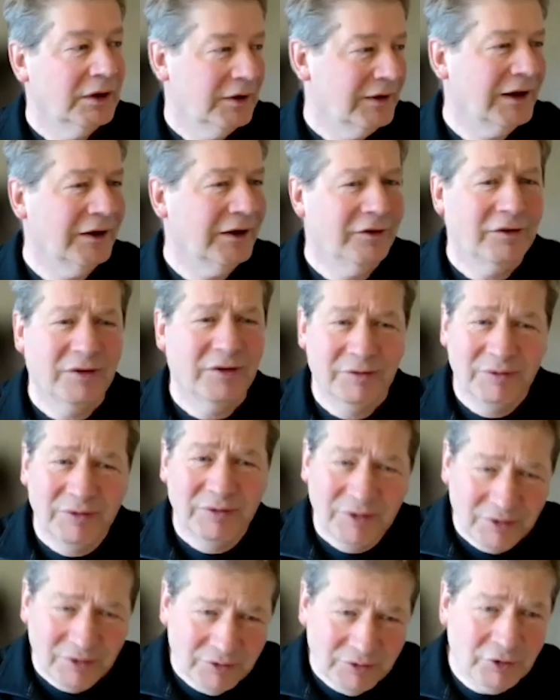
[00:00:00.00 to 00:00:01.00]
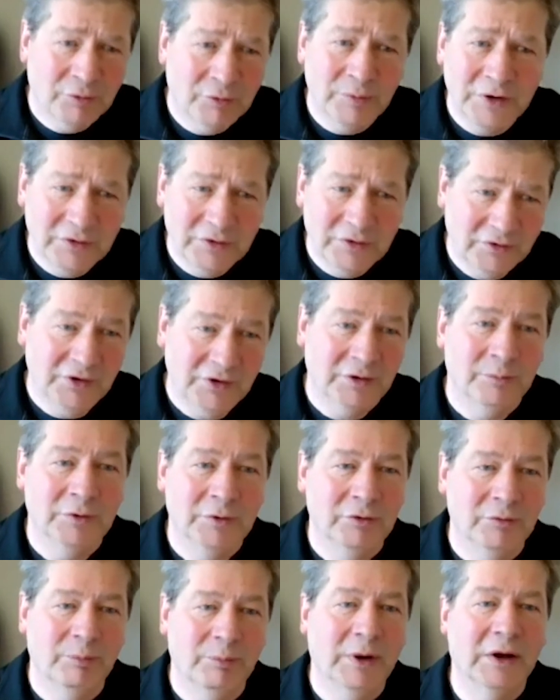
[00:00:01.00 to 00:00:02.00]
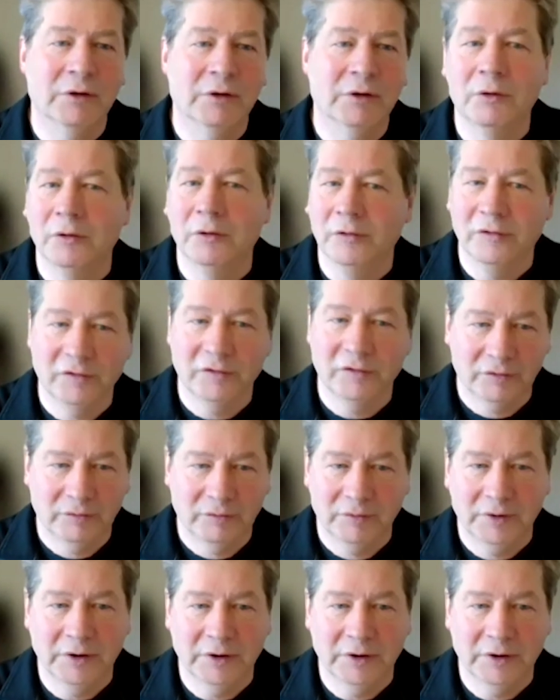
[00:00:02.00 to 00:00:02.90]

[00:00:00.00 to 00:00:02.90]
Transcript: That's normally determined by laws